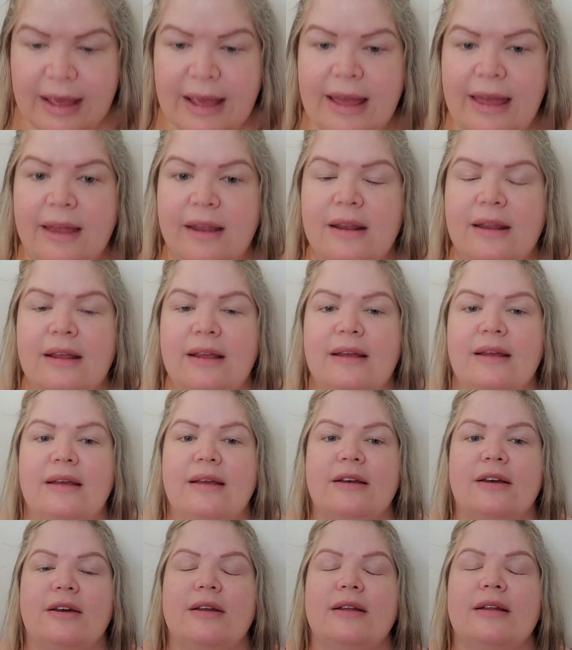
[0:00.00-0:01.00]
it
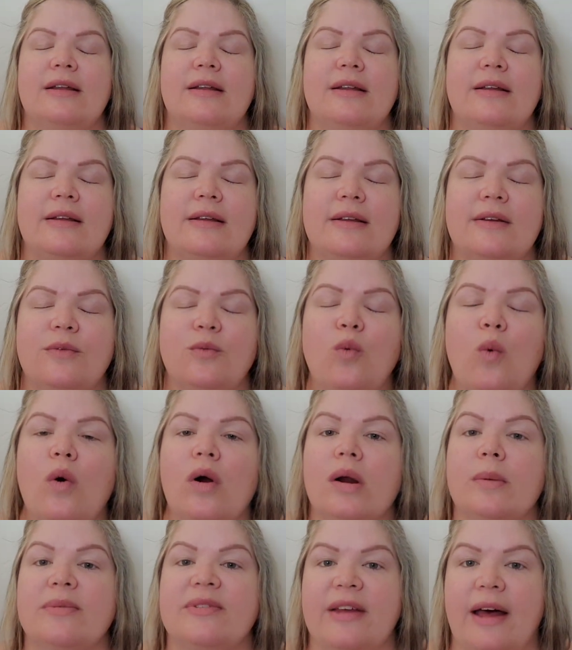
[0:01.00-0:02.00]

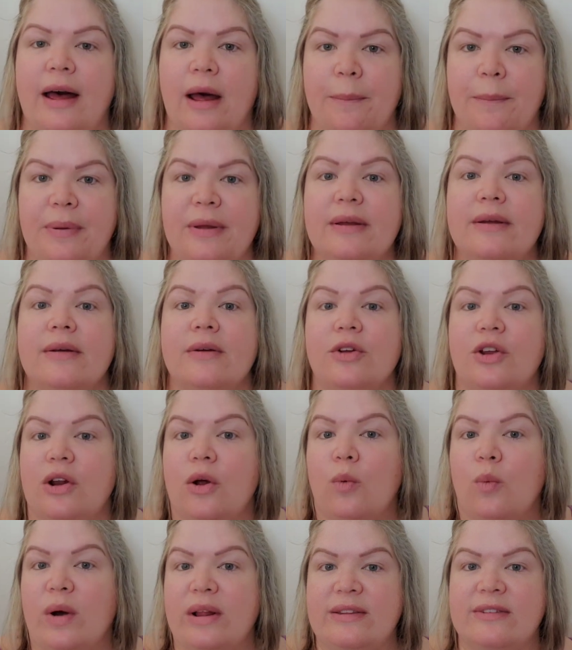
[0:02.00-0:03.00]
warms up. You
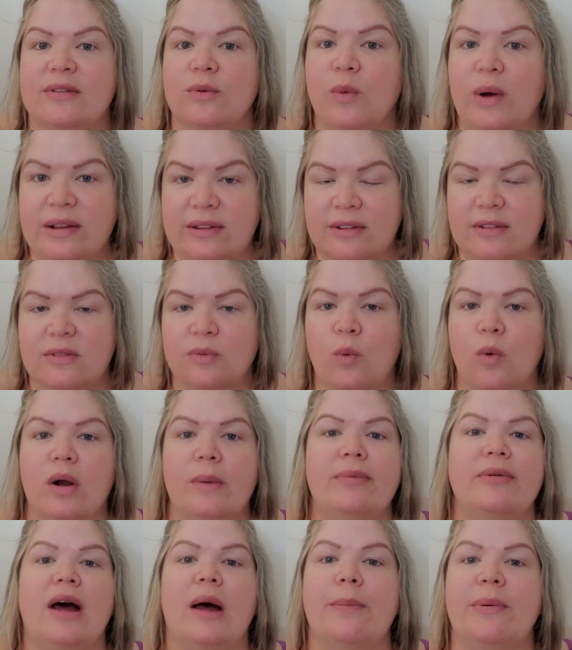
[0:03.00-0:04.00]
know, once once it's
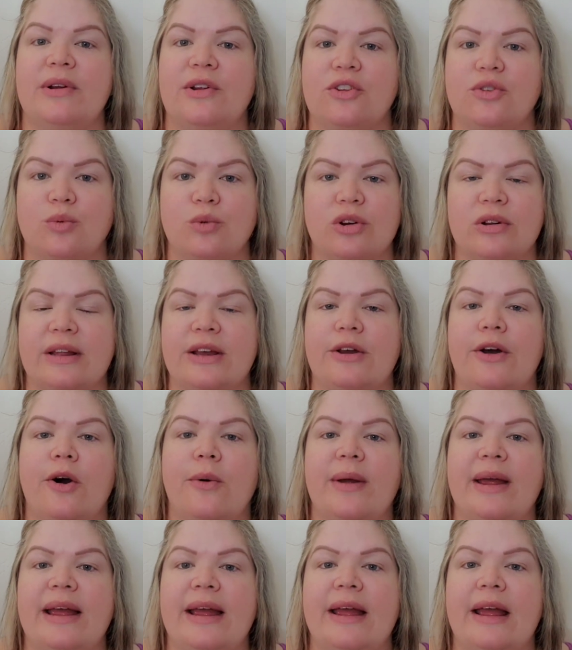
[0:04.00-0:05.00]
warmed up and it's really
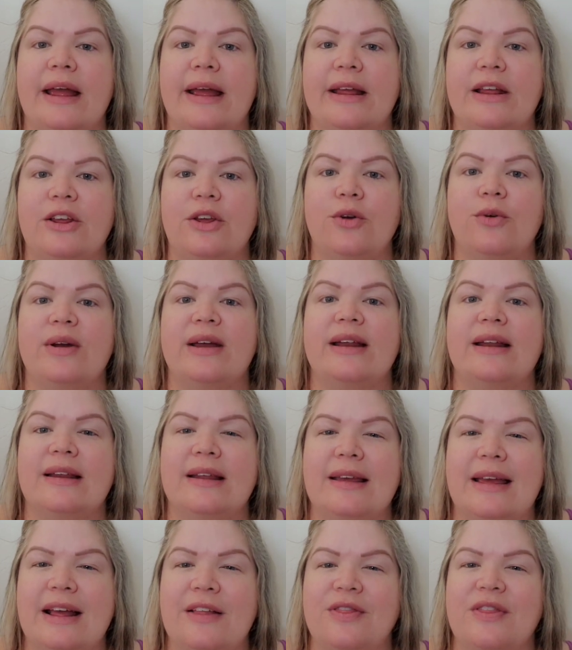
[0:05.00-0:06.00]
going, you
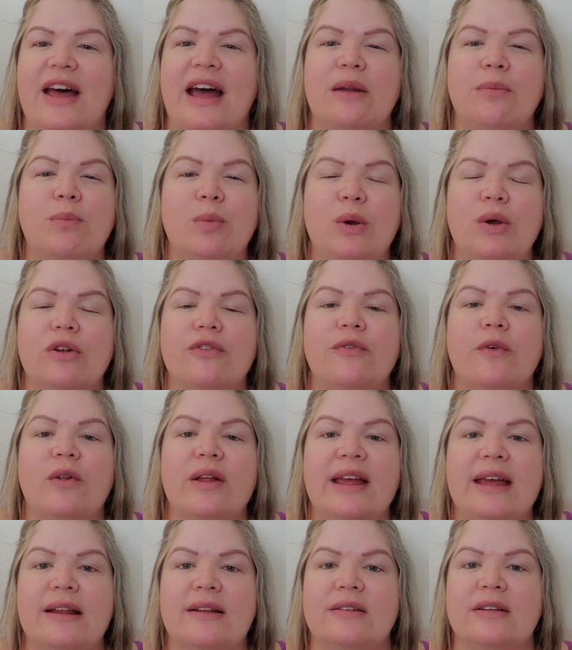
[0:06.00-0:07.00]
can get that beautiful
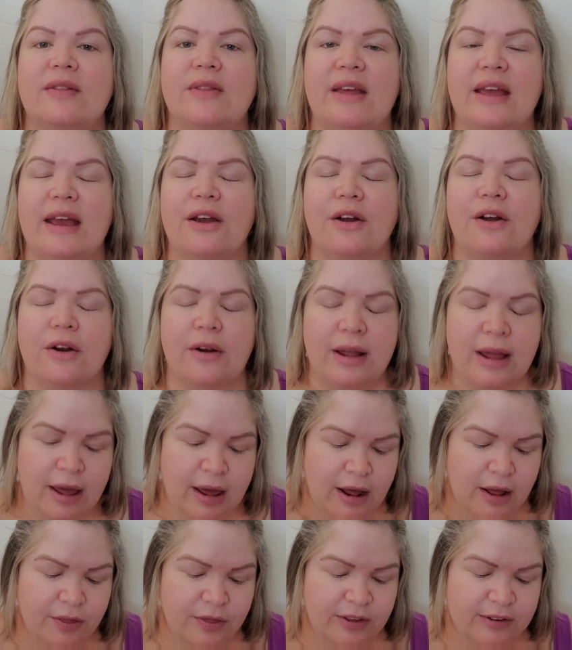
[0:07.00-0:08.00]
hint in the air.
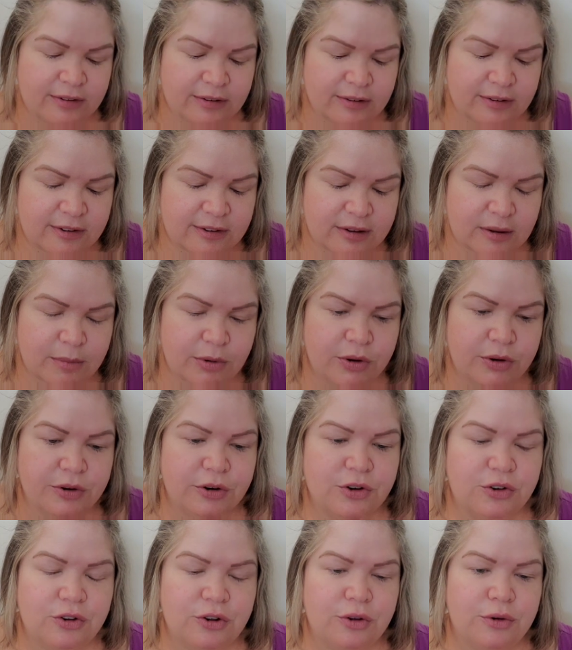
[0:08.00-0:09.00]
This is
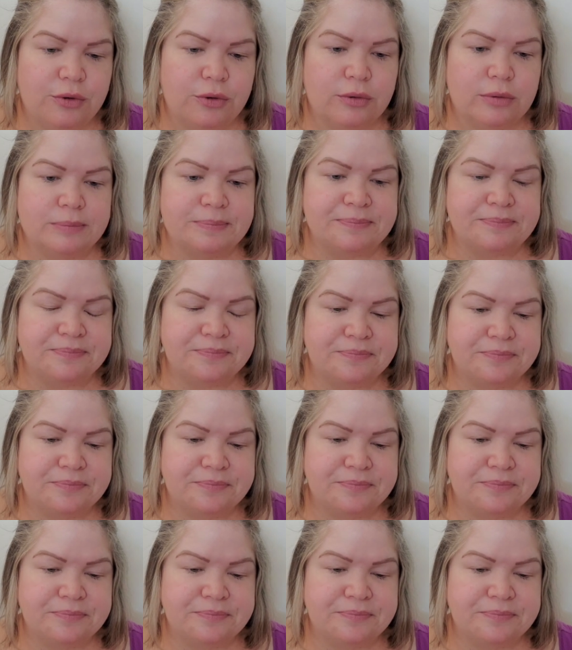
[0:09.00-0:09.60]
similar to